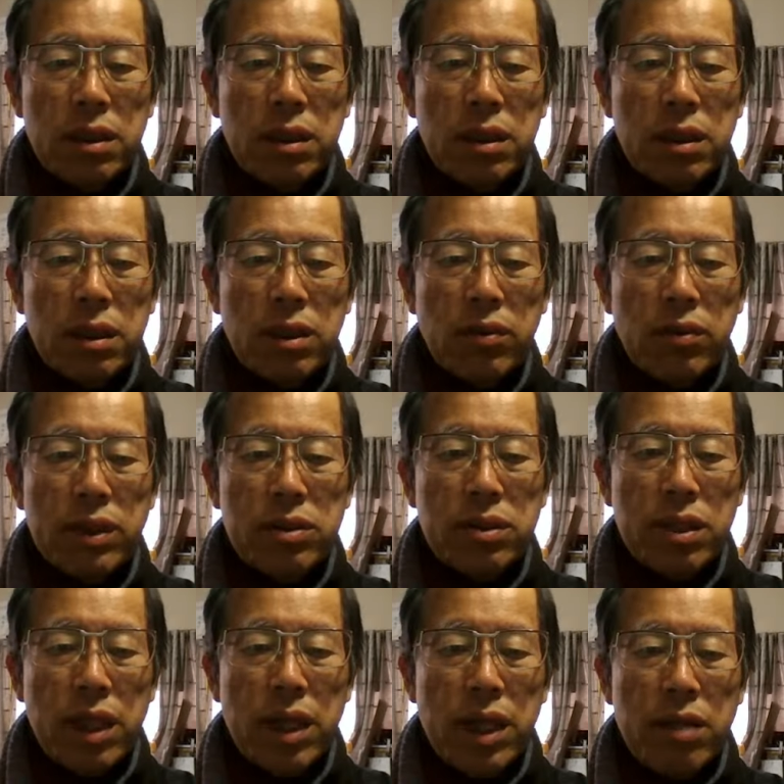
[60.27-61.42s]
uh, I
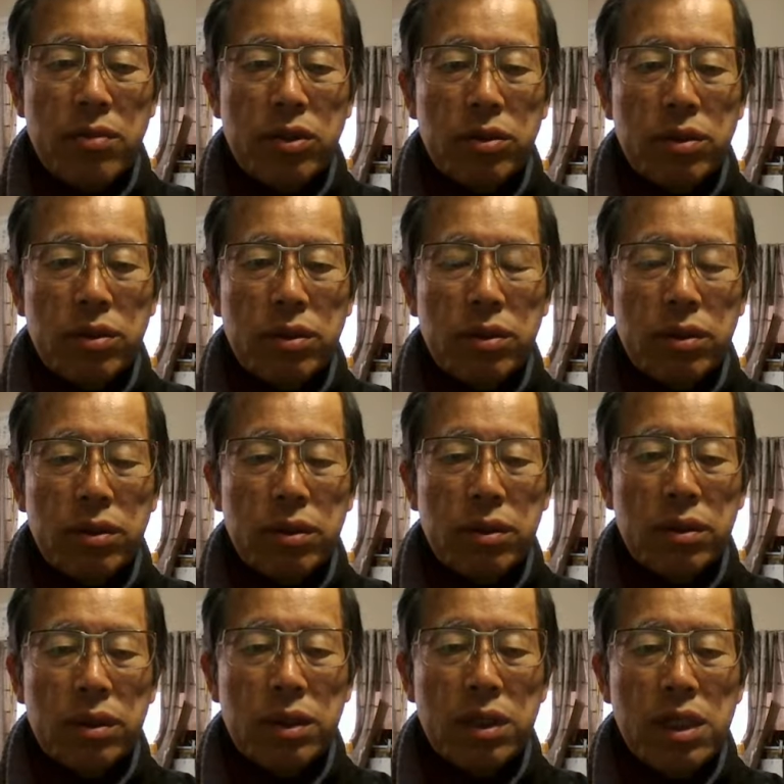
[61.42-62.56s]
wasn't able to
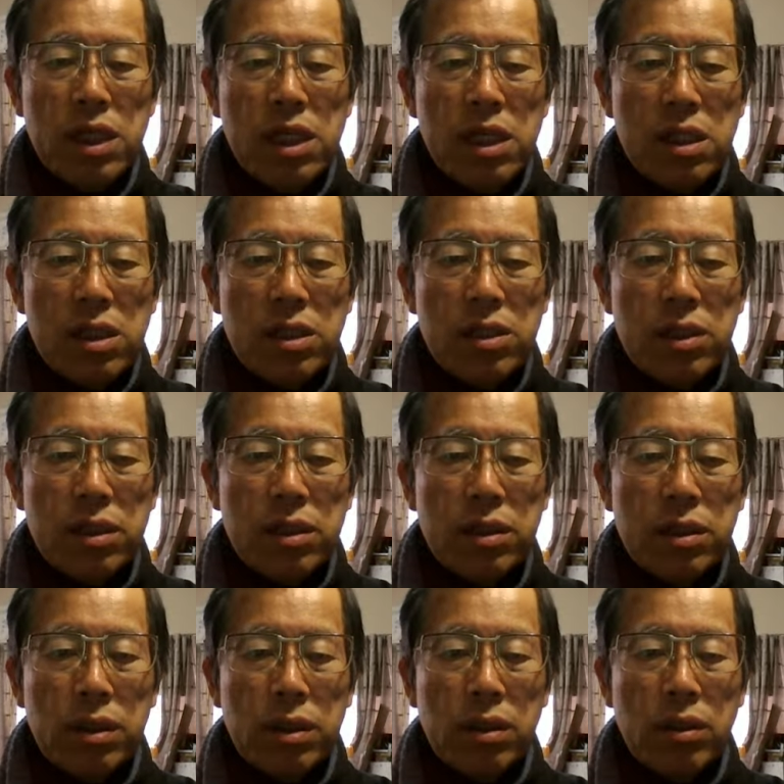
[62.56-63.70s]
eat
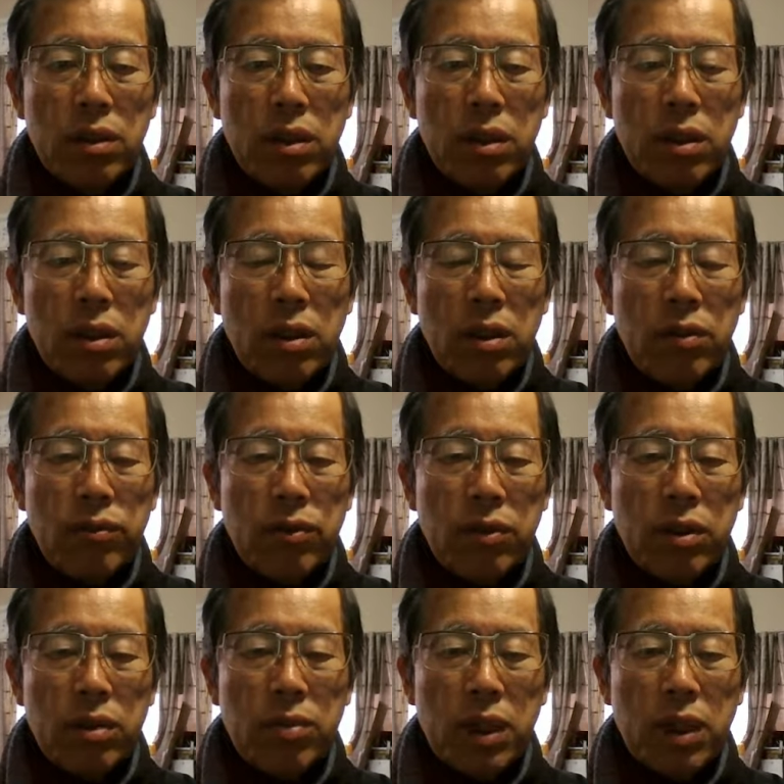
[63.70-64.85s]

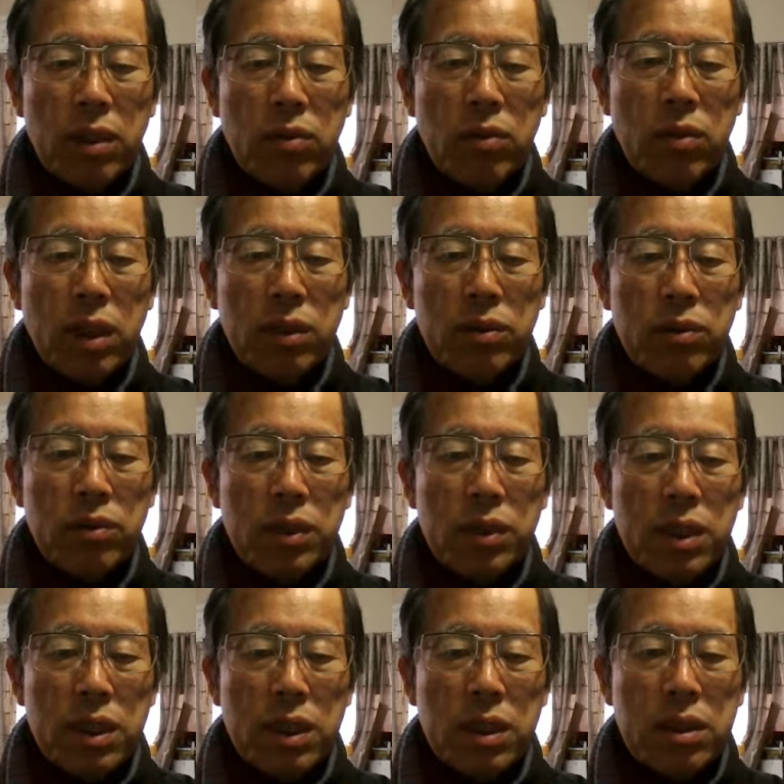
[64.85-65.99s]
for about one
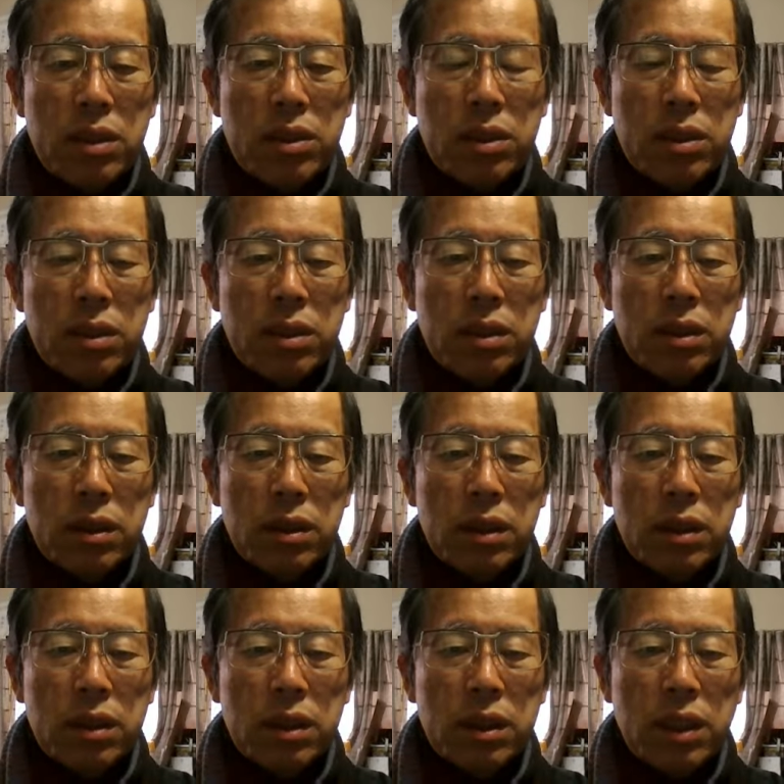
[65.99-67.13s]
week.
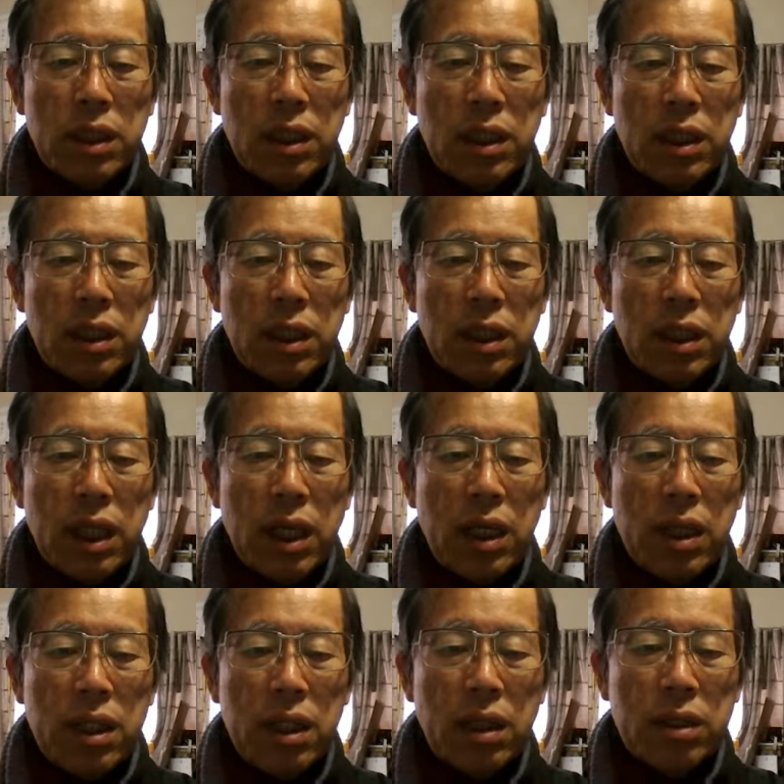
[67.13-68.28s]
Then
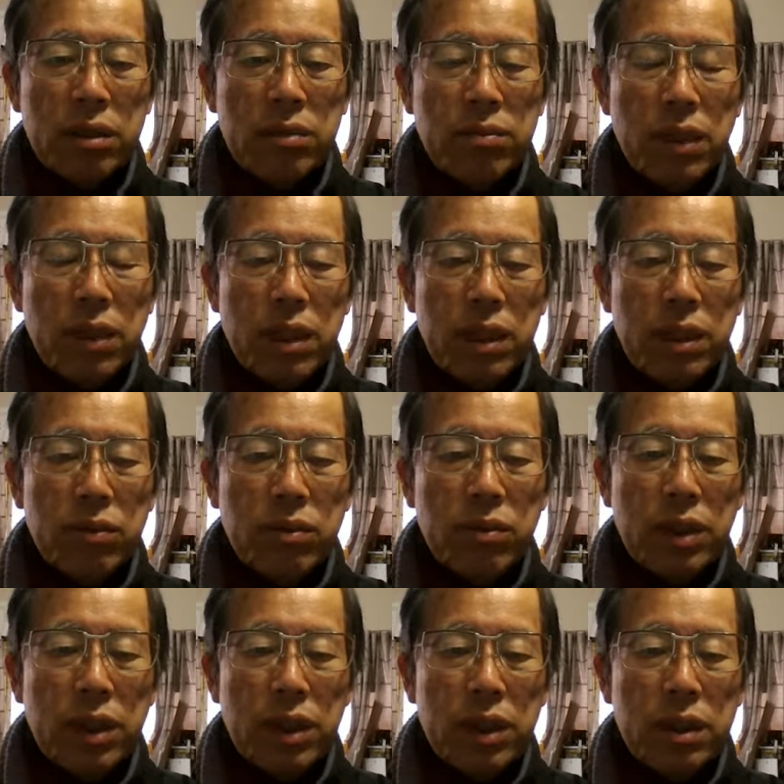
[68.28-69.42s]
I lost my
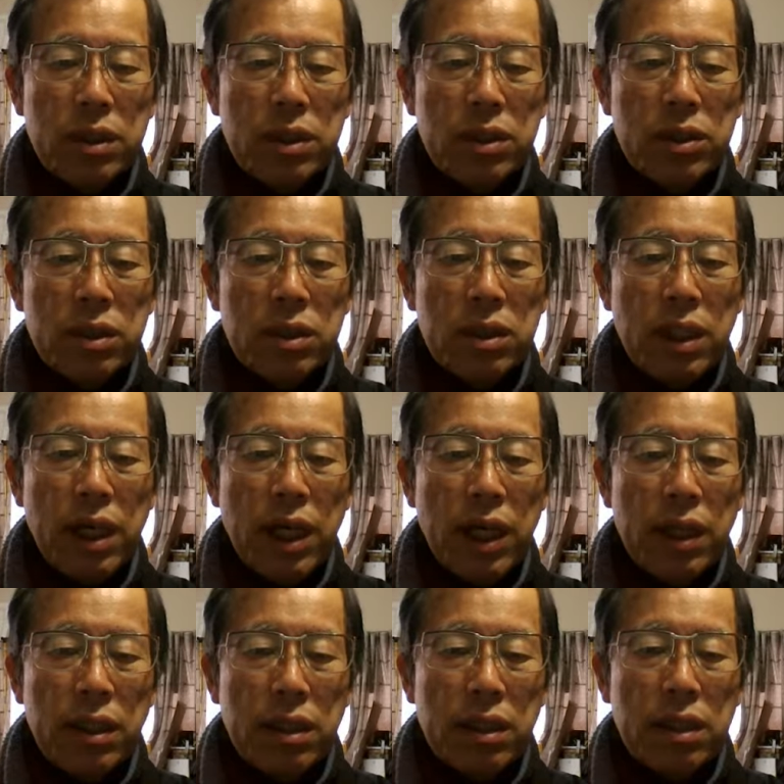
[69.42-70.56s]
weight
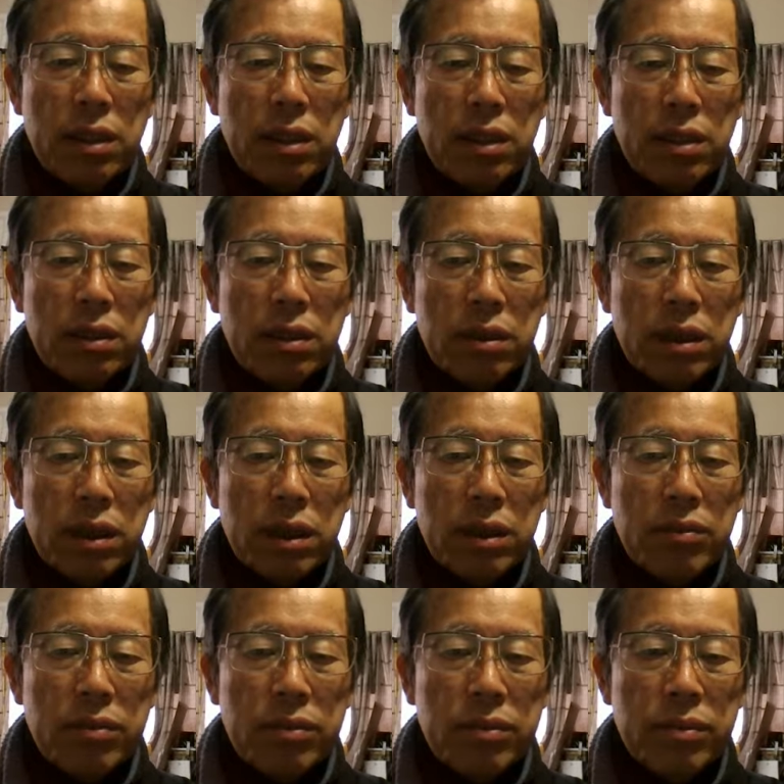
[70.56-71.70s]
8
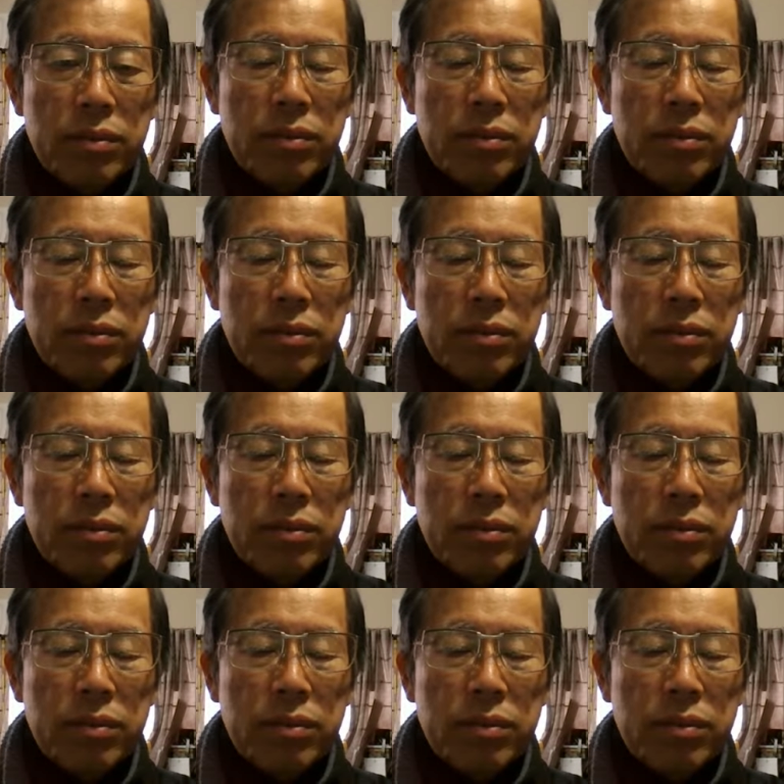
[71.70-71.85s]
kilogram,